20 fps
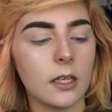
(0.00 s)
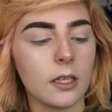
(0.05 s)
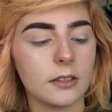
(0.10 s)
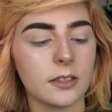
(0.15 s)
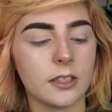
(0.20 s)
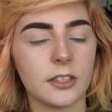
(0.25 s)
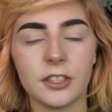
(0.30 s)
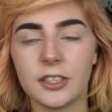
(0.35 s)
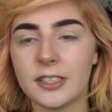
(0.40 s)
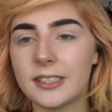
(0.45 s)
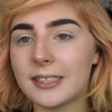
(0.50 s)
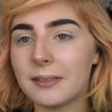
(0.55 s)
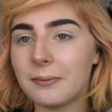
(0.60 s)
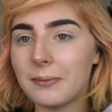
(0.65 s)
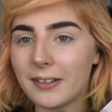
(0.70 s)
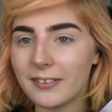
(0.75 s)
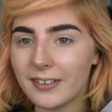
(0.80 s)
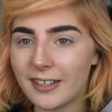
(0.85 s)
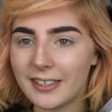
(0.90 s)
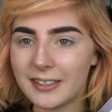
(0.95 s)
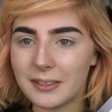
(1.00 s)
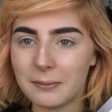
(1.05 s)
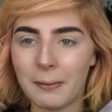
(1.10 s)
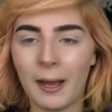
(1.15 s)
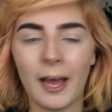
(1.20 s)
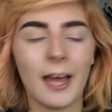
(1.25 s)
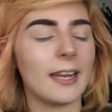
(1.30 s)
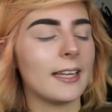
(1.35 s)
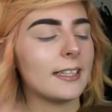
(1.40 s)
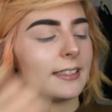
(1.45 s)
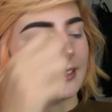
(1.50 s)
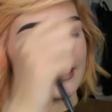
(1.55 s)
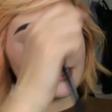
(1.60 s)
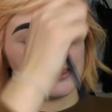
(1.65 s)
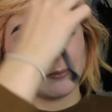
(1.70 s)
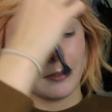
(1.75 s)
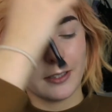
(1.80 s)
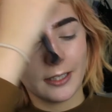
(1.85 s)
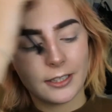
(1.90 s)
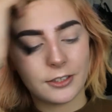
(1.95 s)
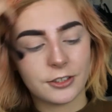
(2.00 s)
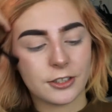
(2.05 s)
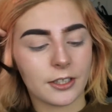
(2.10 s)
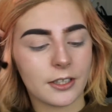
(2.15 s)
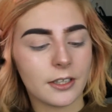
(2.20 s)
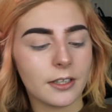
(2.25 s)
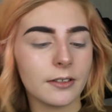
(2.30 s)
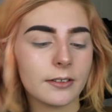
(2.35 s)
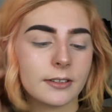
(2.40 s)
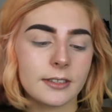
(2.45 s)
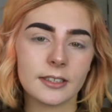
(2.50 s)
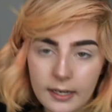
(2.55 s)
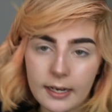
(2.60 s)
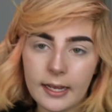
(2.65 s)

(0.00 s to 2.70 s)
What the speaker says: I'm going to use the mirror and the palette to do my eyeshadows.